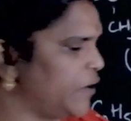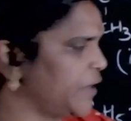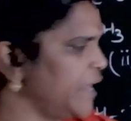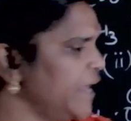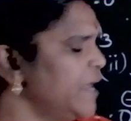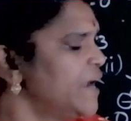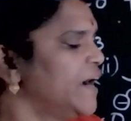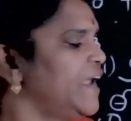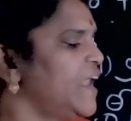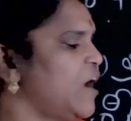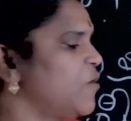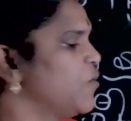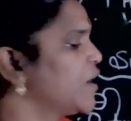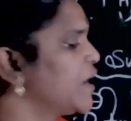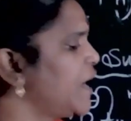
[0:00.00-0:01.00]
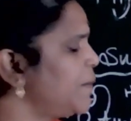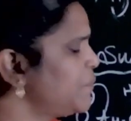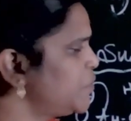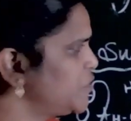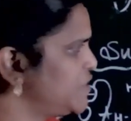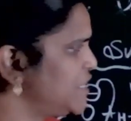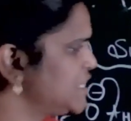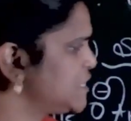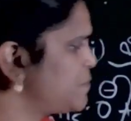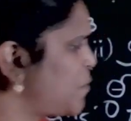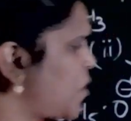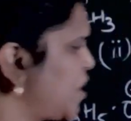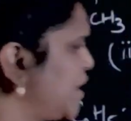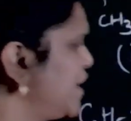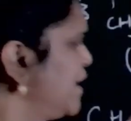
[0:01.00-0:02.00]
Okay. Now come to this
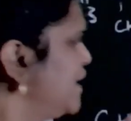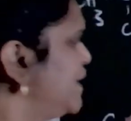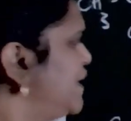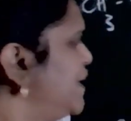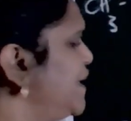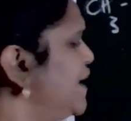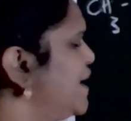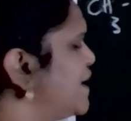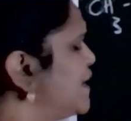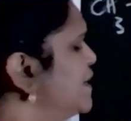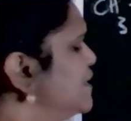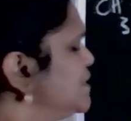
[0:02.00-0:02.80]
point. Here